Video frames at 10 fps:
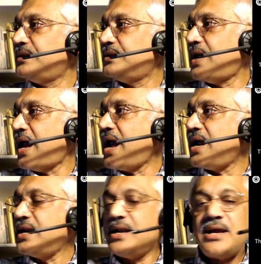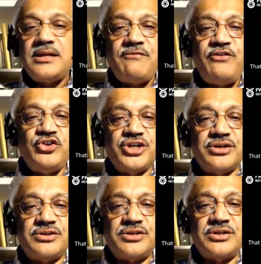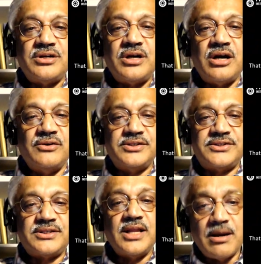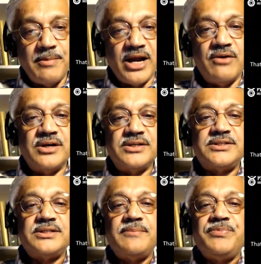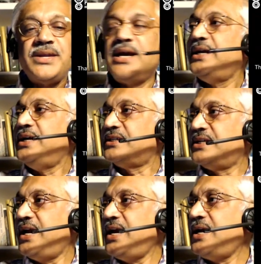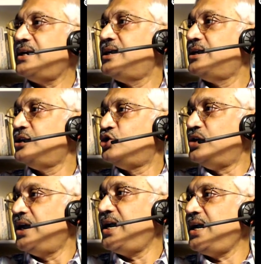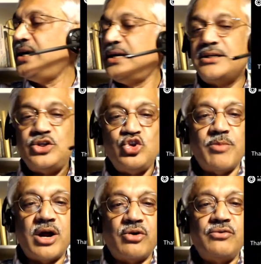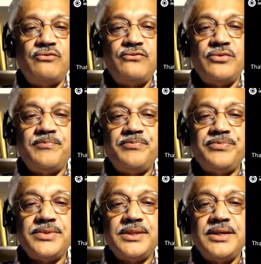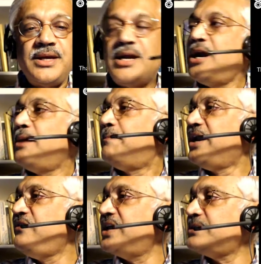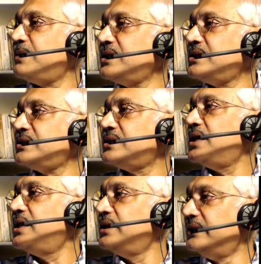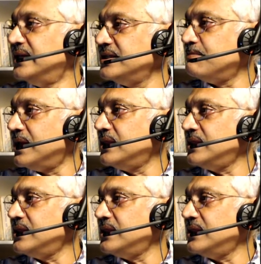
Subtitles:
and the future hours, the coming hours. Yesterday, today, tomorrow. Previous months, this month,